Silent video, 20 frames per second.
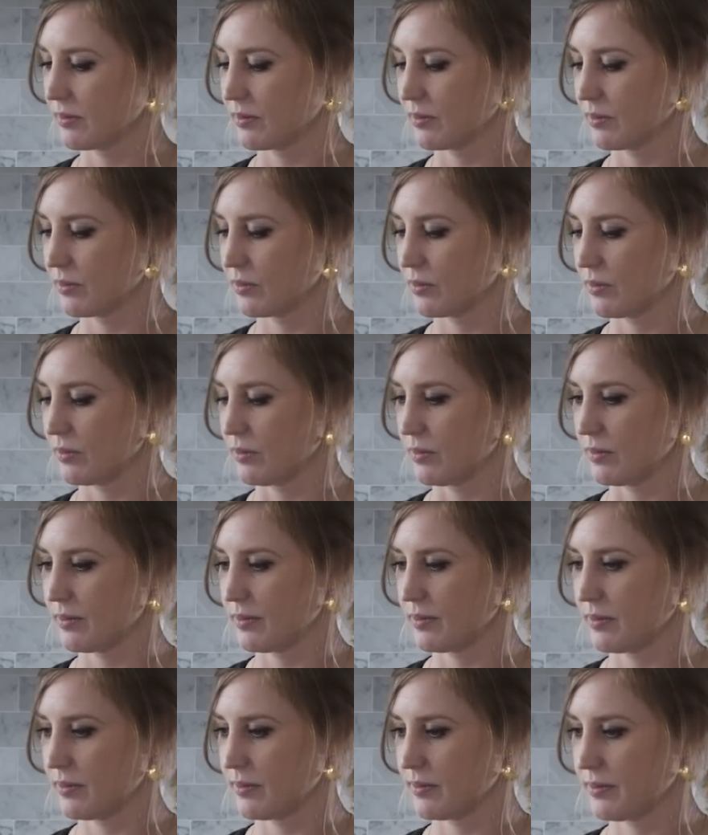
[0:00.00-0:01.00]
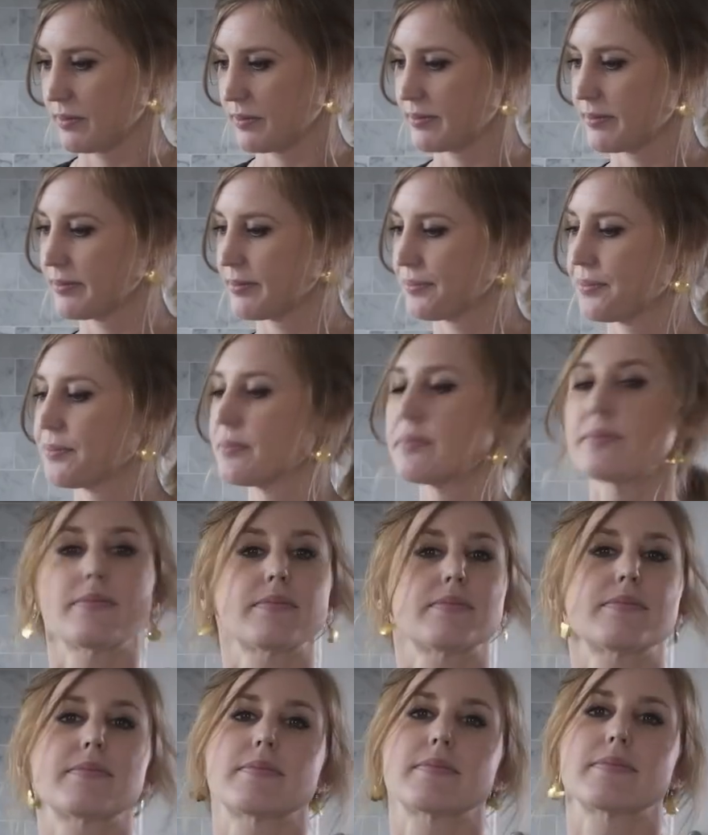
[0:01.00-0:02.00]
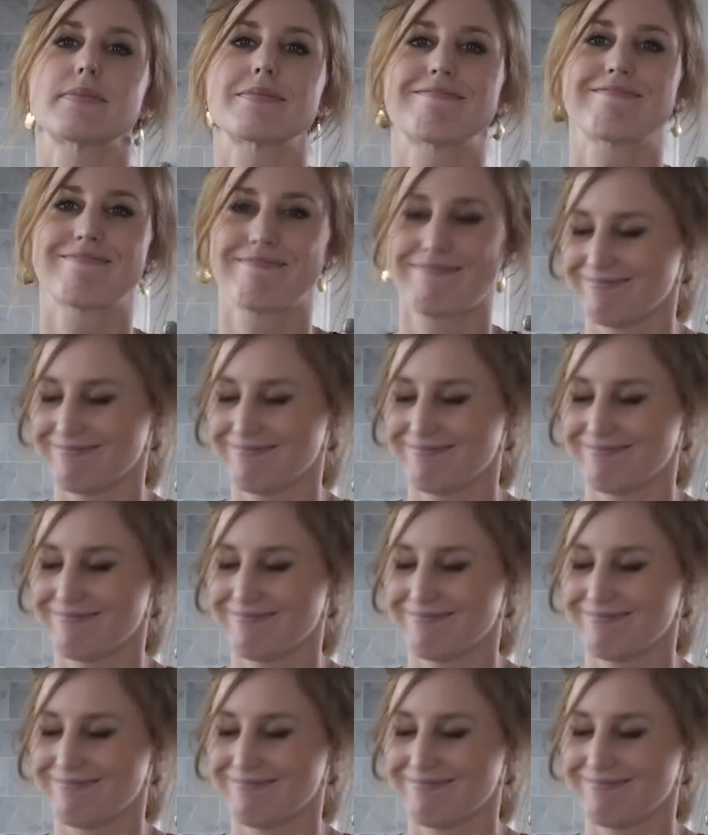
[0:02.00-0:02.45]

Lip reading: No words are spoken by the person on screen.